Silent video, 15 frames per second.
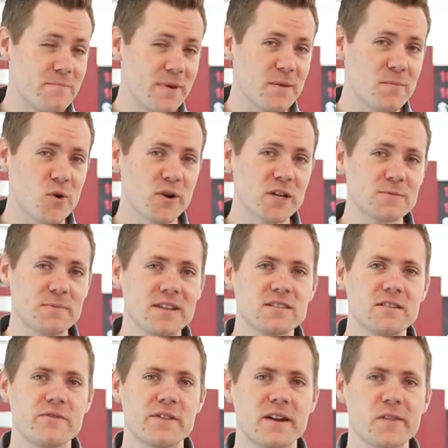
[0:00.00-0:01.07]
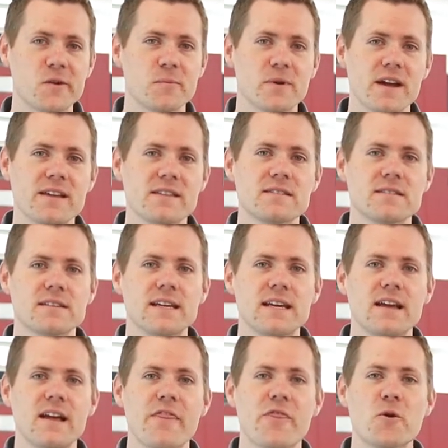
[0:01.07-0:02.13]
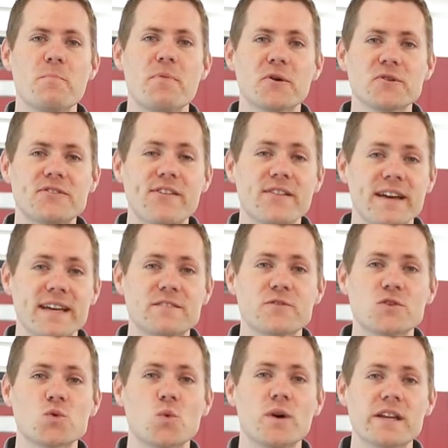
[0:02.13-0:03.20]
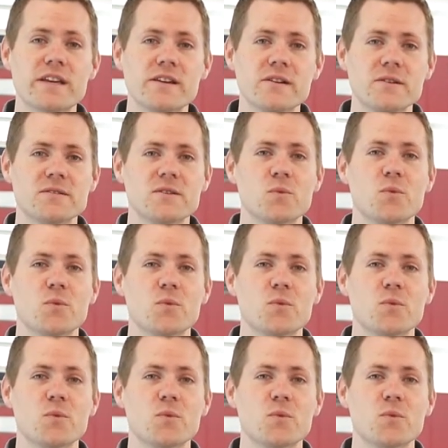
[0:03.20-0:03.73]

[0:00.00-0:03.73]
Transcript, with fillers: a bit more expensive than other brands, they're built to last for 20 years,